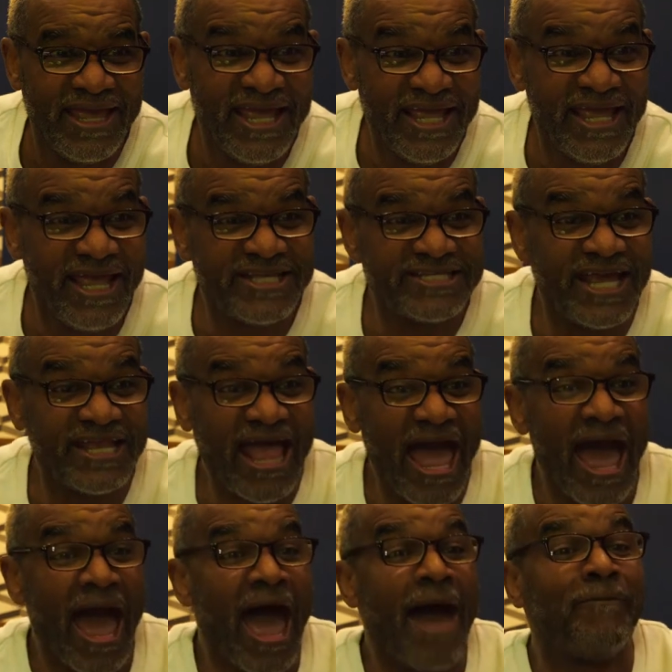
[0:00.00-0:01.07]
He, he said,
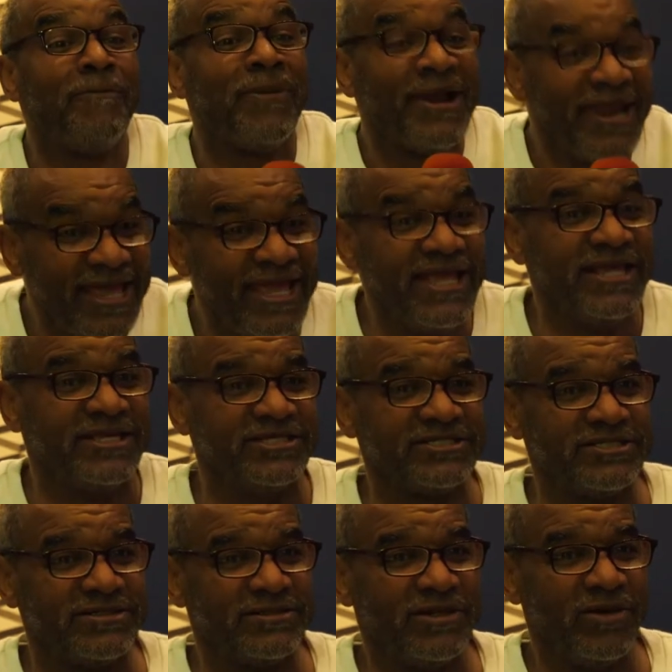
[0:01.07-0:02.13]
I'm
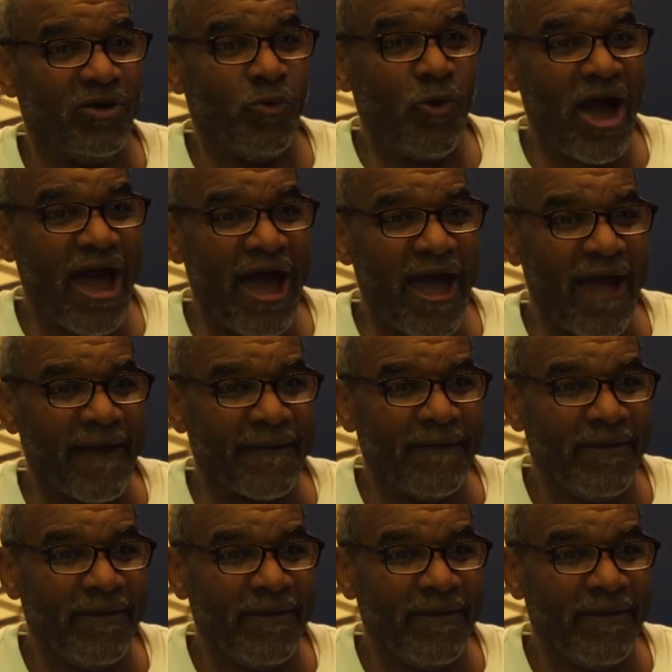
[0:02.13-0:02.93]
pleased. Why?